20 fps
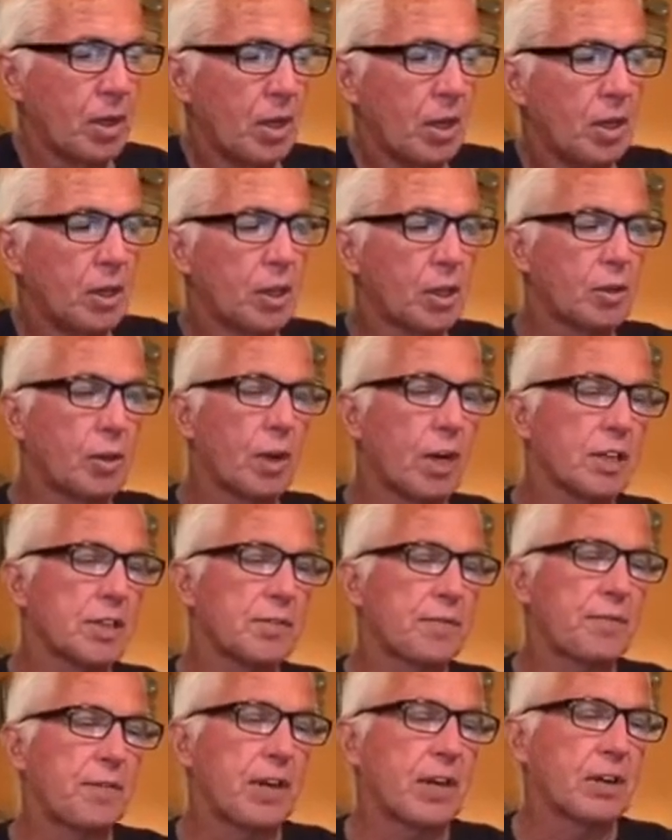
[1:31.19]
LaCrosse
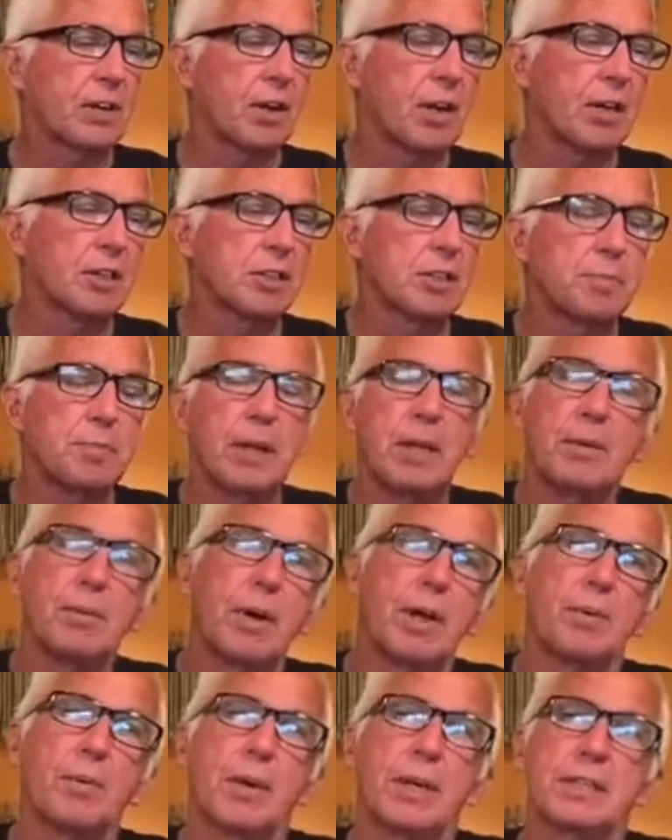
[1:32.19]
Fairgrounds
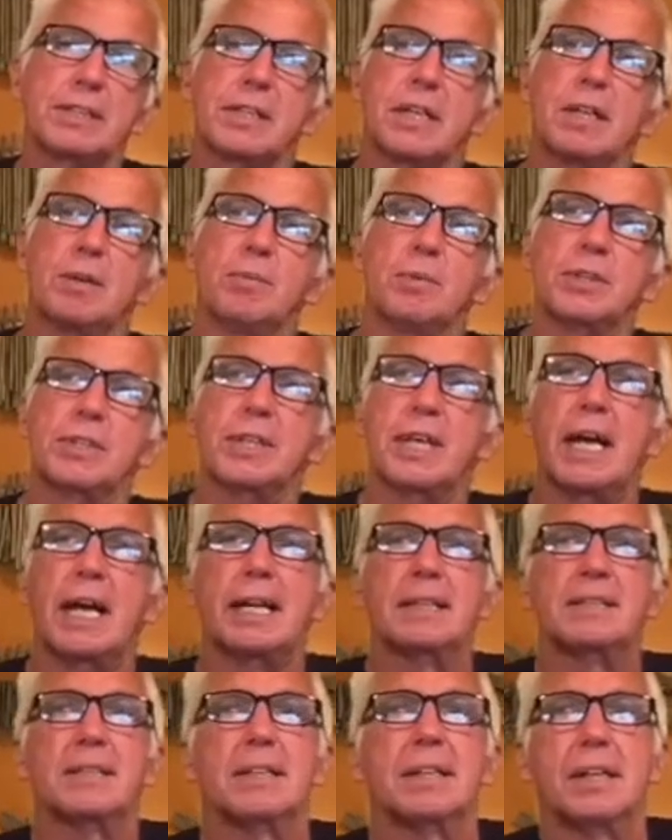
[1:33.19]
Speedway in West Salem,
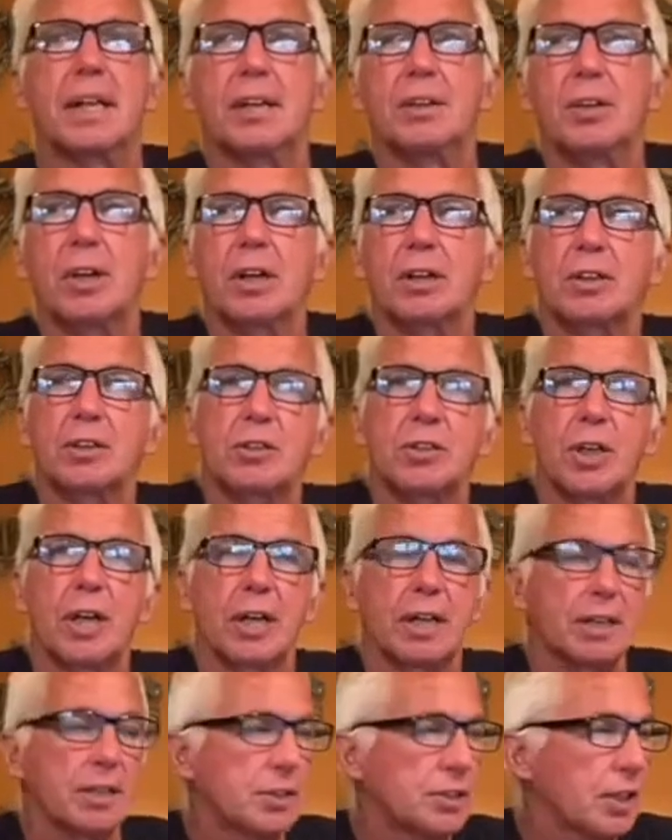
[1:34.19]
Wisconsin. And I talked to
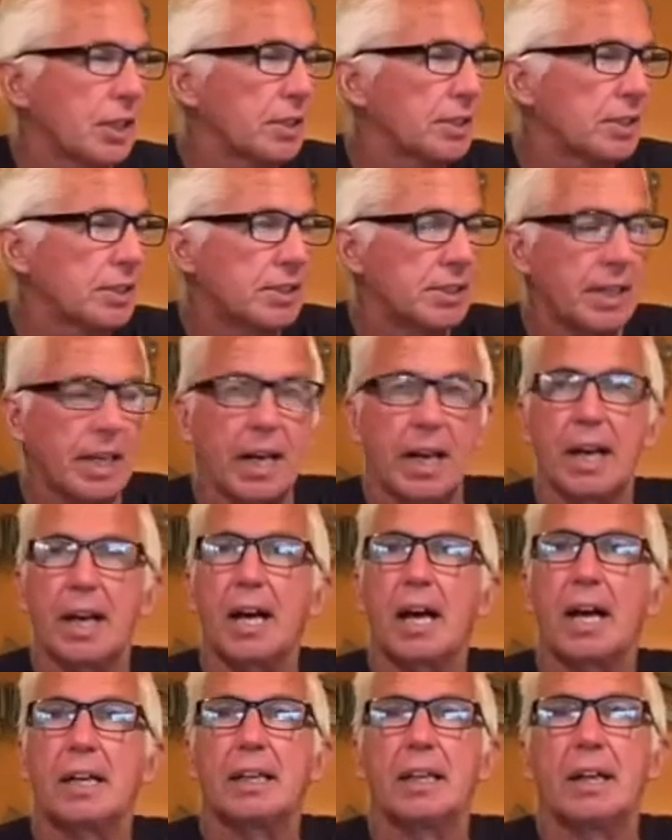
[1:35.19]
Chuck, and Chuck says, yeah,
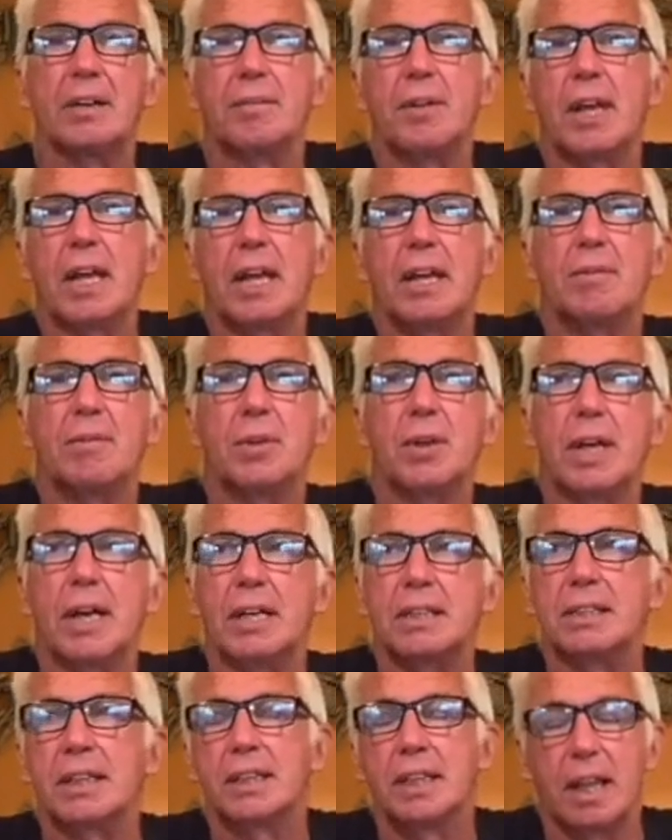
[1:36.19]
I'd love to have you
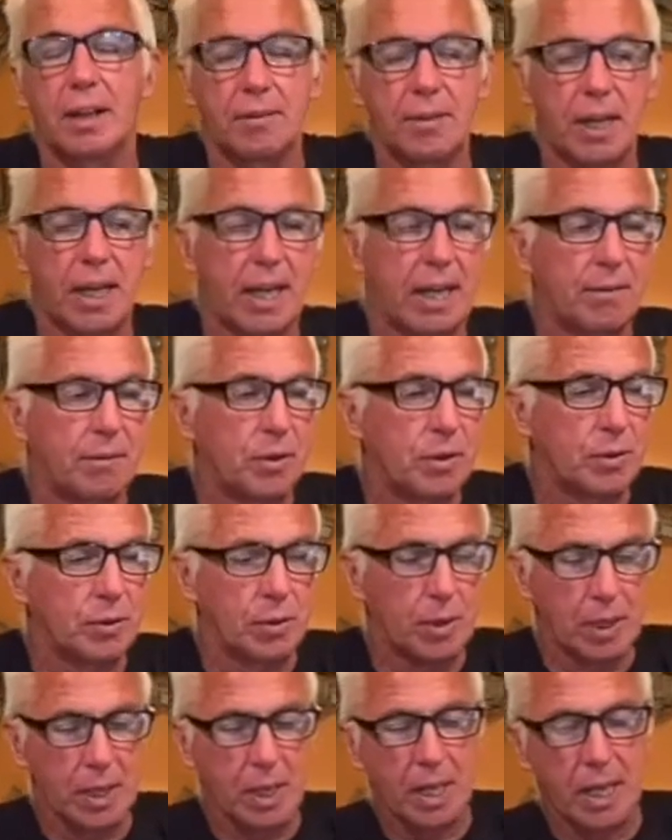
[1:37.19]
guys. I'd love to have
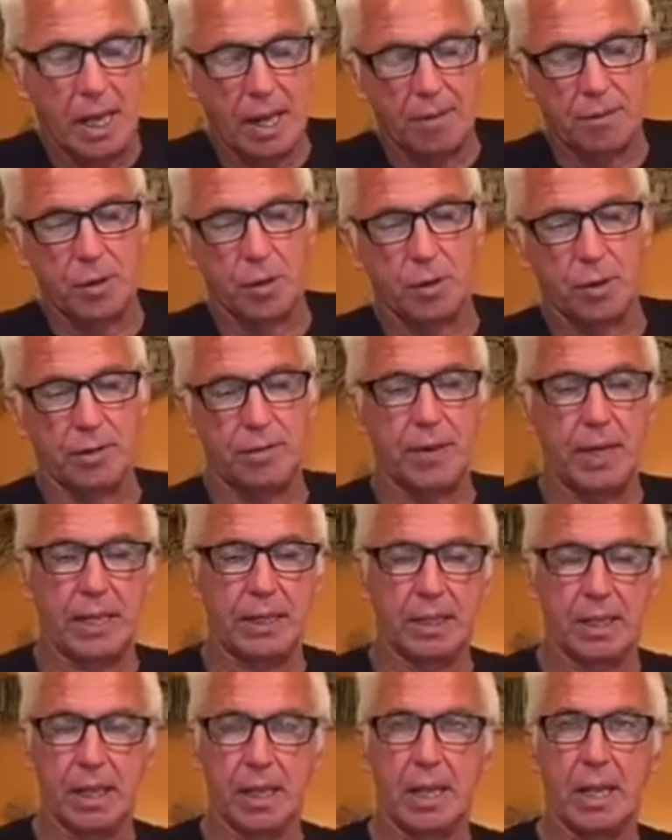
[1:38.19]
you have your event.
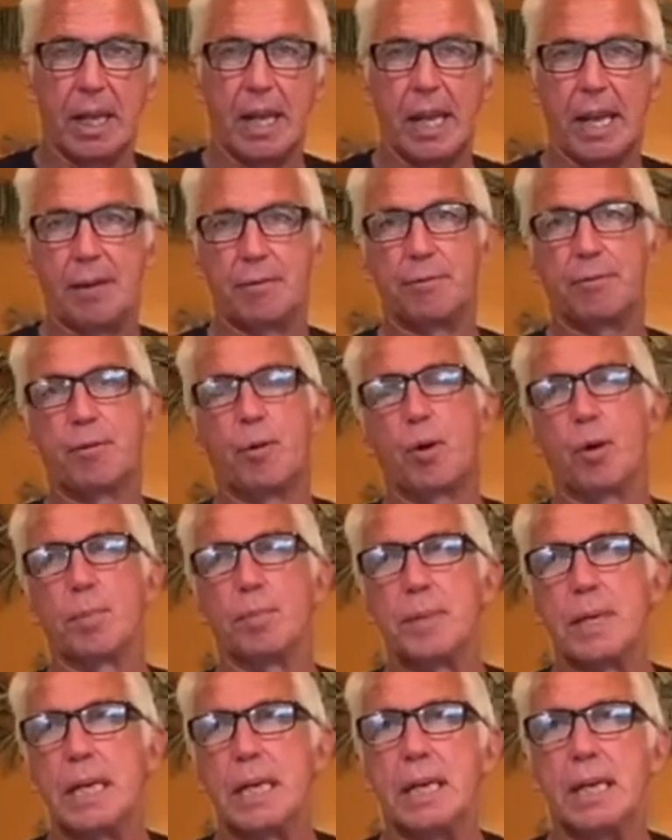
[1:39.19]
And for
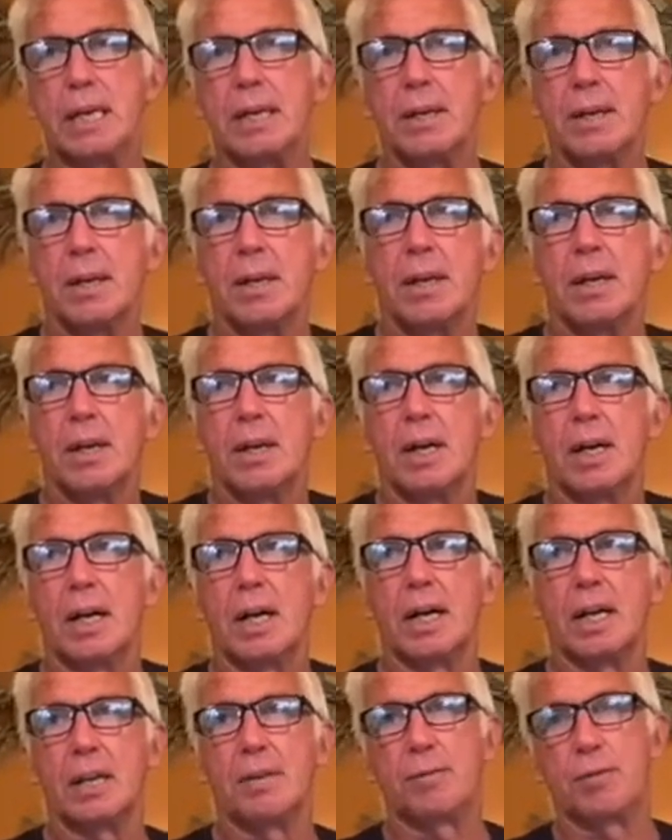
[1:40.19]
me,
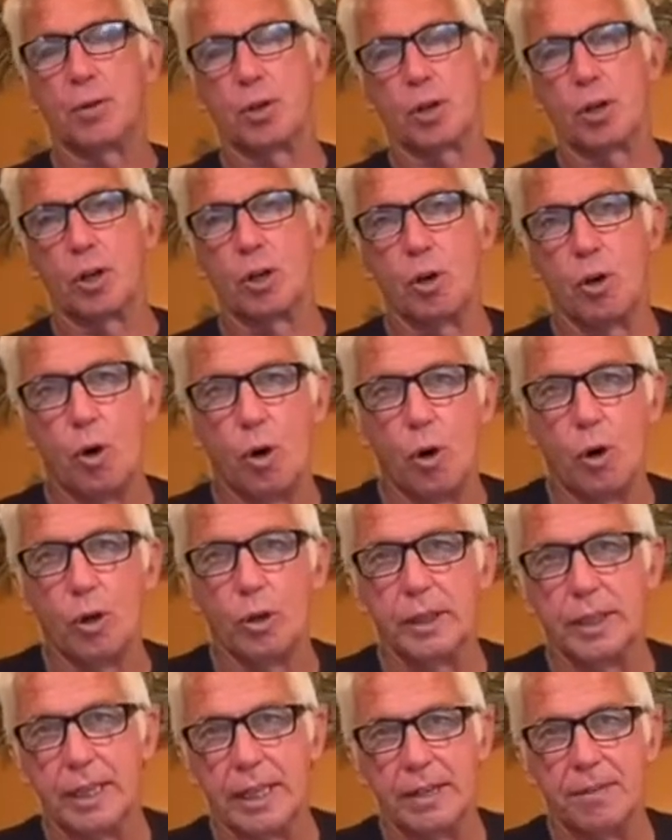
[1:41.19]
if you're going to
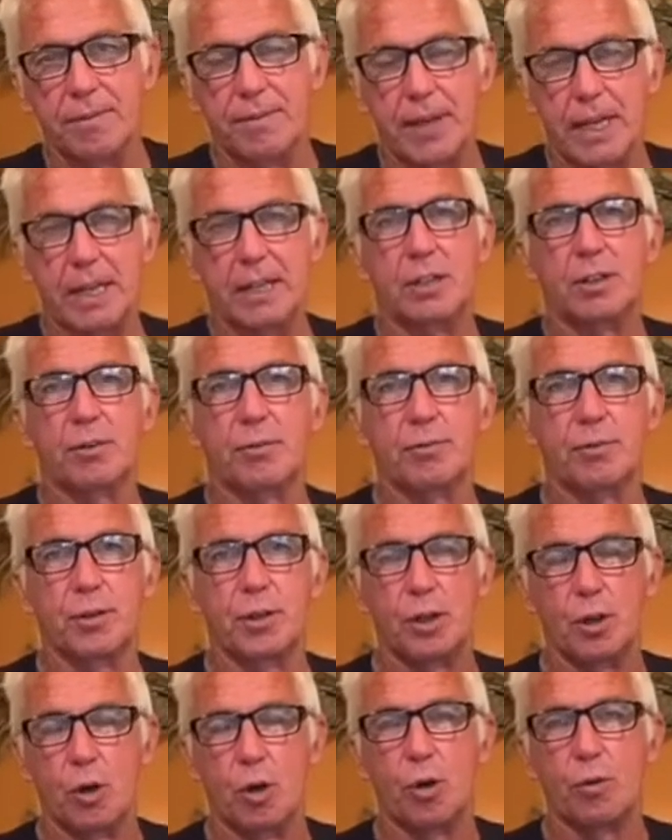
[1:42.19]
hold an event for
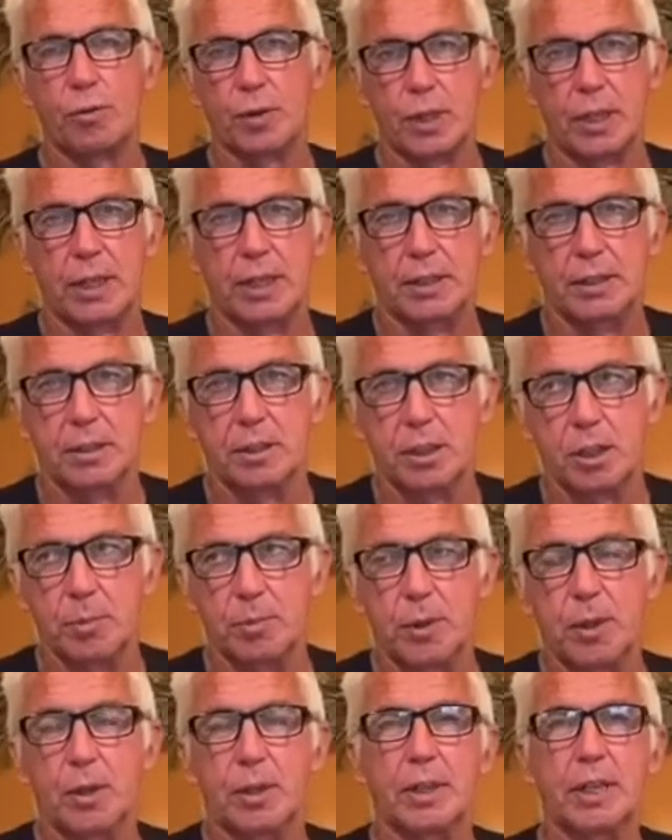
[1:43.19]
the Overland
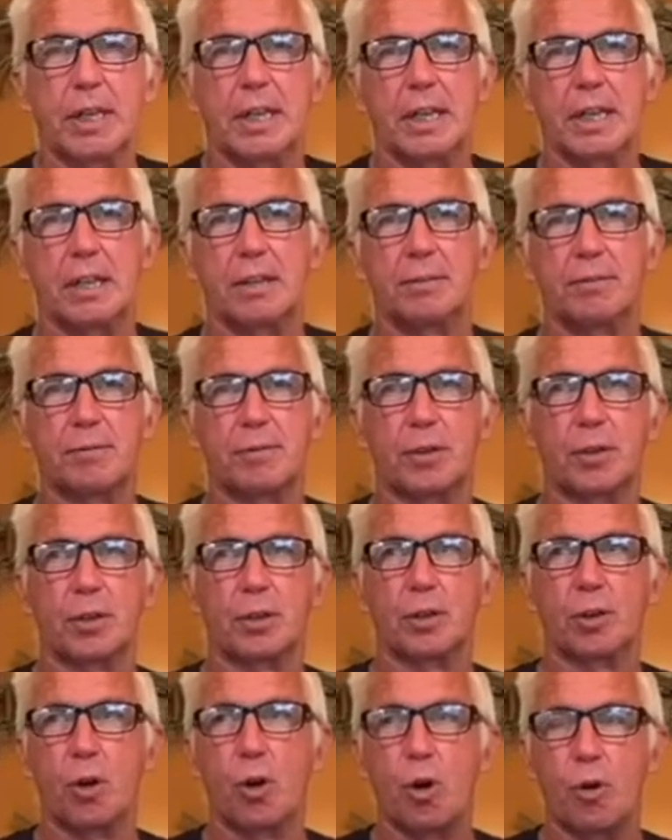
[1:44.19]
community and
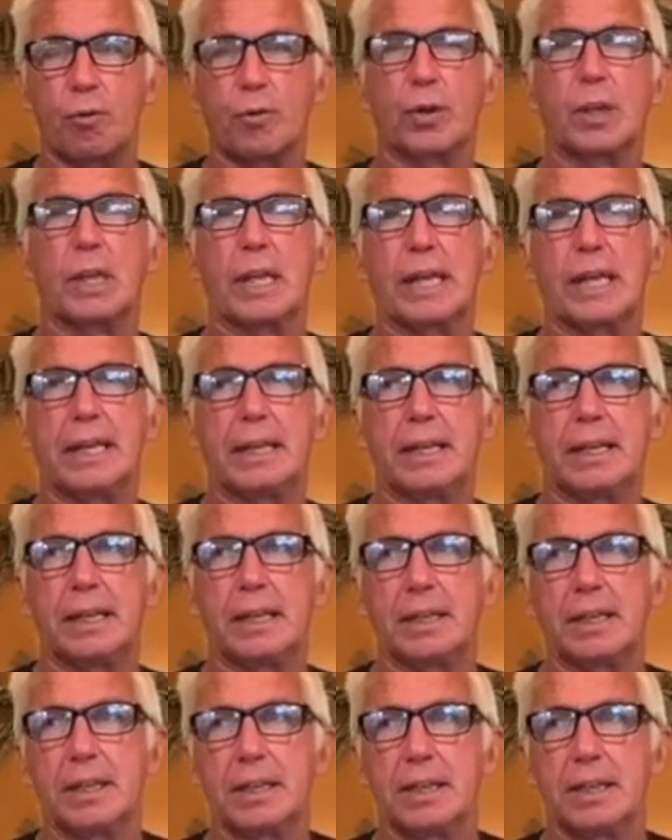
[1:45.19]
for overlanding